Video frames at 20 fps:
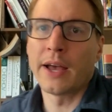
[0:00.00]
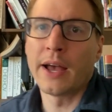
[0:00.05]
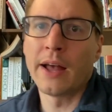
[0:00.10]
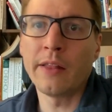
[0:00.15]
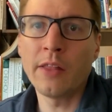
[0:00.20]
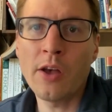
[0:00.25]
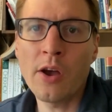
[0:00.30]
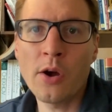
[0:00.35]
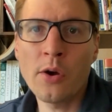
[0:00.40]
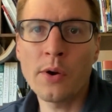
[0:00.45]

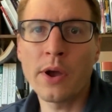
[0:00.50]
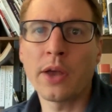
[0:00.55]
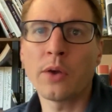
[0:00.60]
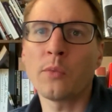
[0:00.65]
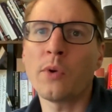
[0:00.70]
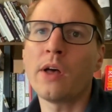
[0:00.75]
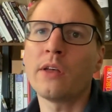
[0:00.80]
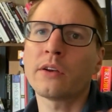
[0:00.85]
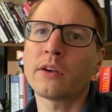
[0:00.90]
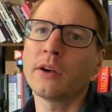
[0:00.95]
Hello and
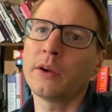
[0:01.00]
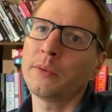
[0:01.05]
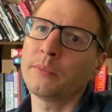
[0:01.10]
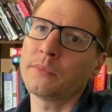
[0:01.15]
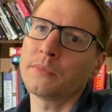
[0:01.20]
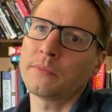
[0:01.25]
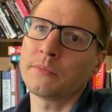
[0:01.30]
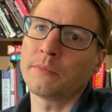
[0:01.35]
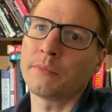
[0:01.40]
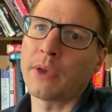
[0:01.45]

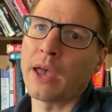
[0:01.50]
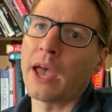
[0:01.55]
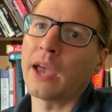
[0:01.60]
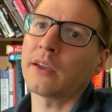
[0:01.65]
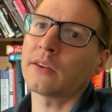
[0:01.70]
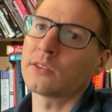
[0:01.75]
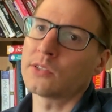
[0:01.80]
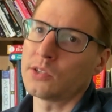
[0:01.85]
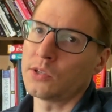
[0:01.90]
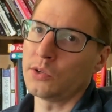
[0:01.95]
welcome back
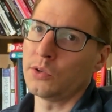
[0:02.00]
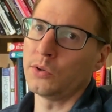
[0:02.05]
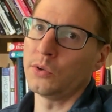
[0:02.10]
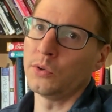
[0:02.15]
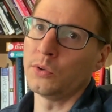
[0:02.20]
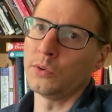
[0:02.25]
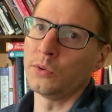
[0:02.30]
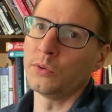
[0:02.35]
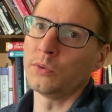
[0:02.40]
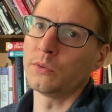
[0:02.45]

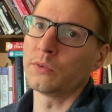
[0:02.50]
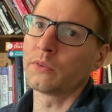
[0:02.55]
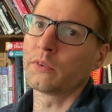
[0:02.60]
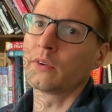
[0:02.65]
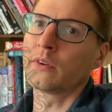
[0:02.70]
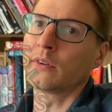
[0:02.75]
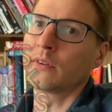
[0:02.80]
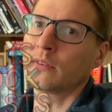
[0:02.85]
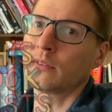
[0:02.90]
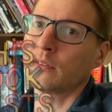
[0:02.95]
to
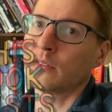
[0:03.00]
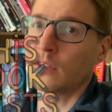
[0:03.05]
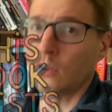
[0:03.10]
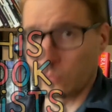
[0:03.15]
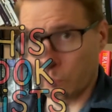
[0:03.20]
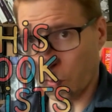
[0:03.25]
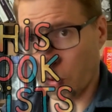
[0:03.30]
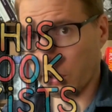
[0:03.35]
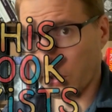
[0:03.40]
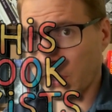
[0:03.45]
This
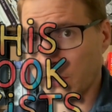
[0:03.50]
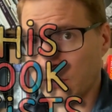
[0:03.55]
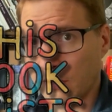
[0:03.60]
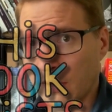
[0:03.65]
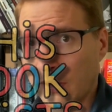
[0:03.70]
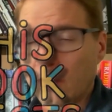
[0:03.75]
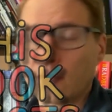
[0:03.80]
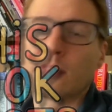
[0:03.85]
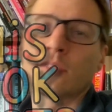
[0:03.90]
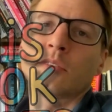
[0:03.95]
Book
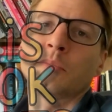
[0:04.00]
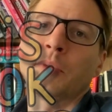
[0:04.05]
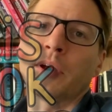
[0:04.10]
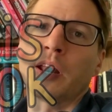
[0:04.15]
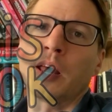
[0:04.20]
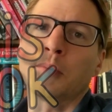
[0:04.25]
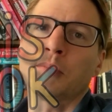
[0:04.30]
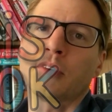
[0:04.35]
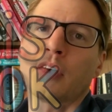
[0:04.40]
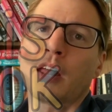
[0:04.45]
Exists. My
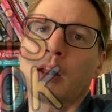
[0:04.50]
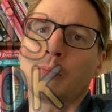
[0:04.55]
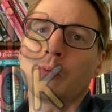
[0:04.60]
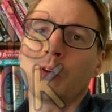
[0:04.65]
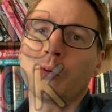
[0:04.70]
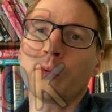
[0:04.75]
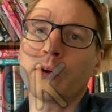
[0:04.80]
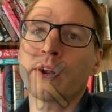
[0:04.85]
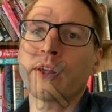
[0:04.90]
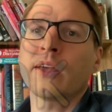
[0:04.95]
name's Adam
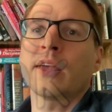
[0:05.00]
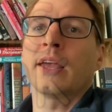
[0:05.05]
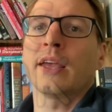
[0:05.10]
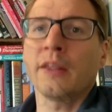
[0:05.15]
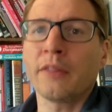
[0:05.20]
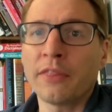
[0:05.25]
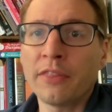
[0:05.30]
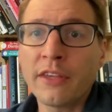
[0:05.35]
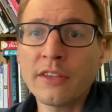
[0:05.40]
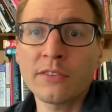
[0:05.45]
Holwerda,
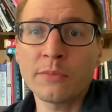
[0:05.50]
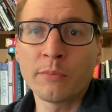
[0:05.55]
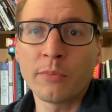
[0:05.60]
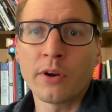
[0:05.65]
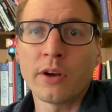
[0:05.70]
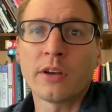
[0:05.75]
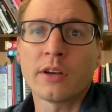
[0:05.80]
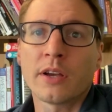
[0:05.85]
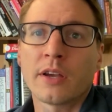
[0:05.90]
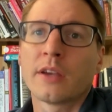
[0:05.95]
and this
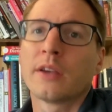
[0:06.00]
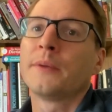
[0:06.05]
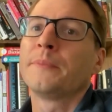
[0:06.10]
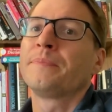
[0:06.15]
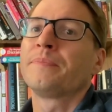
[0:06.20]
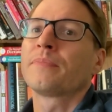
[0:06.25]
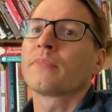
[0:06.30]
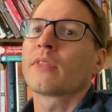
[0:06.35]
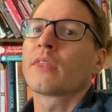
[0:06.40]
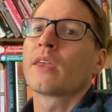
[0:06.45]
book,
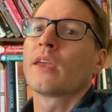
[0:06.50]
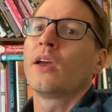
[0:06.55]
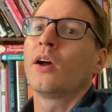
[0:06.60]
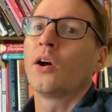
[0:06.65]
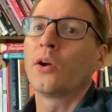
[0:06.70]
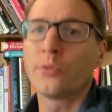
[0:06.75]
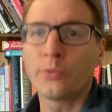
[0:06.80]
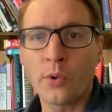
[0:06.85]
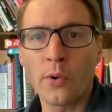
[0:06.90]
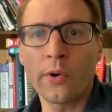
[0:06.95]

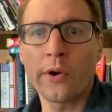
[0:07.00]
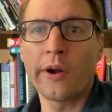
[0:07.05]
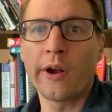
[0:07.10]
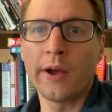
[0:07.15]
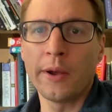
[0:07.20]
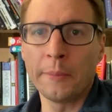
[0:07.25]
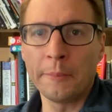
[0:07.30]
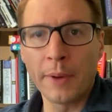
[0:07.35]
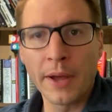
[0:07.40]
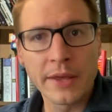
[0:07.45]
Aurora
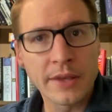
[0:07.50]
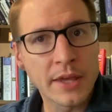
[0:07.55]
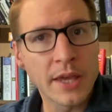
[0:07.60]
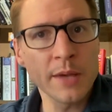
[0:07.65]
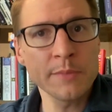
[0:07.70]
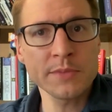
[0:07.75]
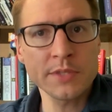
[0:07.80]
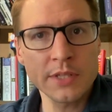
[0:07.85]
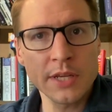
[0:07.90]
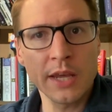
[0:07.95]
by Kim
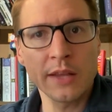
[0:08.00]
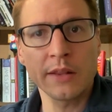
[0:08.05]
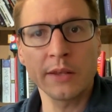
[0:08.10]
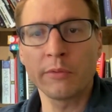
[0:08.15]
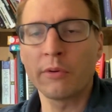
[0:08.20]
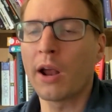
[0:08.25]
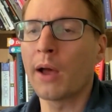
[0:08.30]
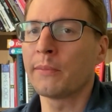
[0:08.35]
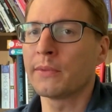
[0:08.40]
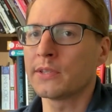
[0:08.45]
Stanley
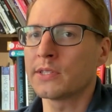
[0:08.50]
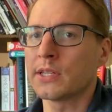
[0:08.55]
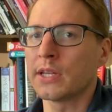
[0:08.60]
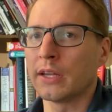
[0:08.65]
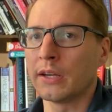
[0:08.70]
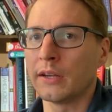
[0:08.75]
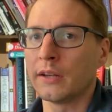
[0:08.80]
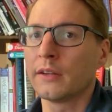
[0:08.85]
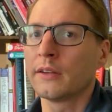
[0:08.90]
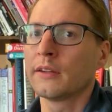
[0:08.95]
Robinson,
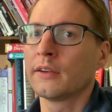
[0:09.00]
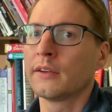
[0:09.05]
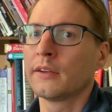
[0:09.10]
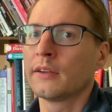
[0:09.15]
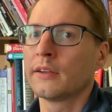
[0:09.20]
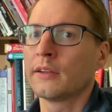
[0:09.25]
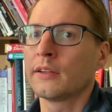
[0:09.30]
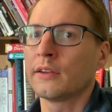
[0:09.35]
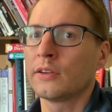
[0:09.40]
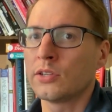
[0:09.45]

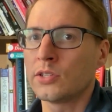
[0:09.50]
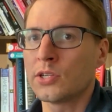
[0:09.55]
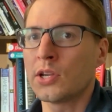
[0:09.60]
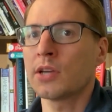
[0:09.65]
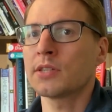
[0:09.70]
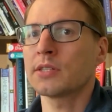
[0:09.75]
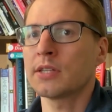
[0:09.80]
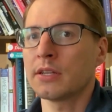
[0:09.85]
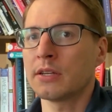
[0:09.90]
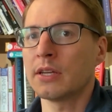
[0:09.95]

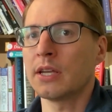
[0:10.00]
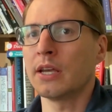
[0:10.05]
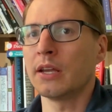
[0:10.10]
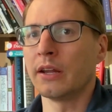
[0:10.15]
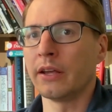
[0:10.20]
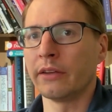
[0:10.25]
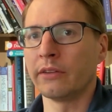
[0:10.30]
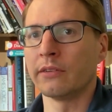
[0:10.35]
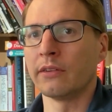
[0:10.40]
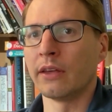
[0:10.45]
does indeed
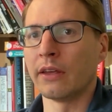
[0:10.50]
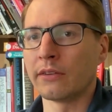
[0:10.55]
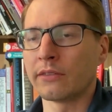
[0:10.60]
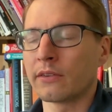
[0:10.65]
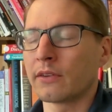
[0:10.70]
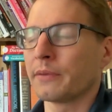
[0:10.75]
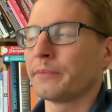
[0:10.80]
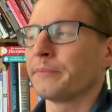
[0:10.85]
exist.